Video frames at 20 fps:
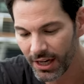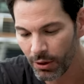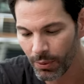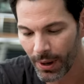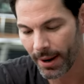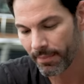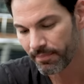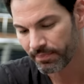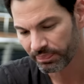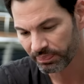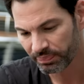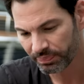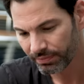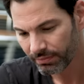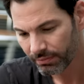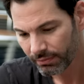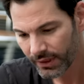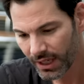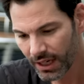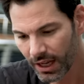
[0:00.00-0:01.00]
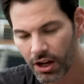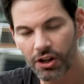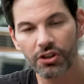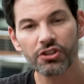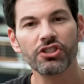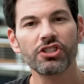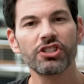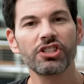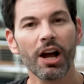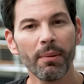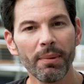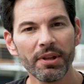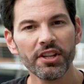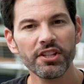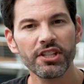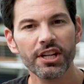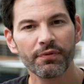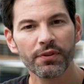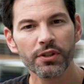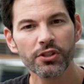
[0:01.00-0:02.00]
Anyway, some of the
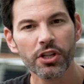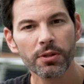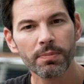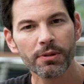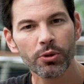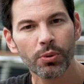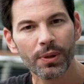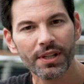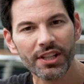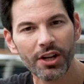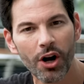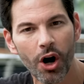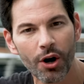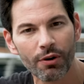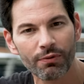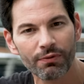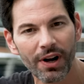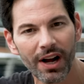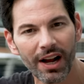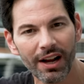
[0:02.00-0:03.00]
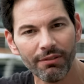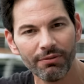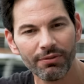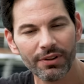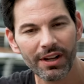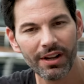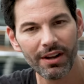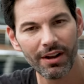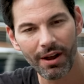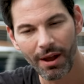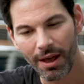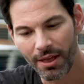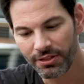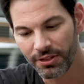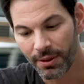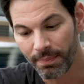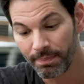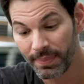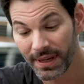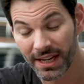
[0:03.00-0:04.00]
differences between the R5.
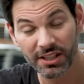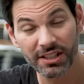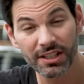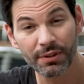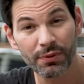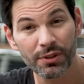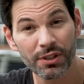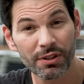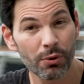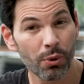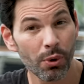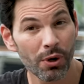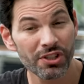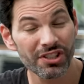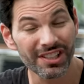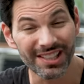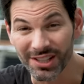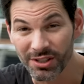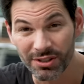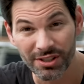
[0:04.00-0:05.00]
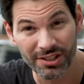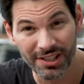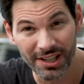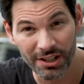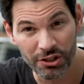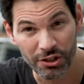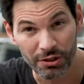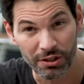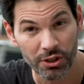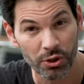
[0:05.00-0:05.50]
The biggest difference, of course, is the sensor.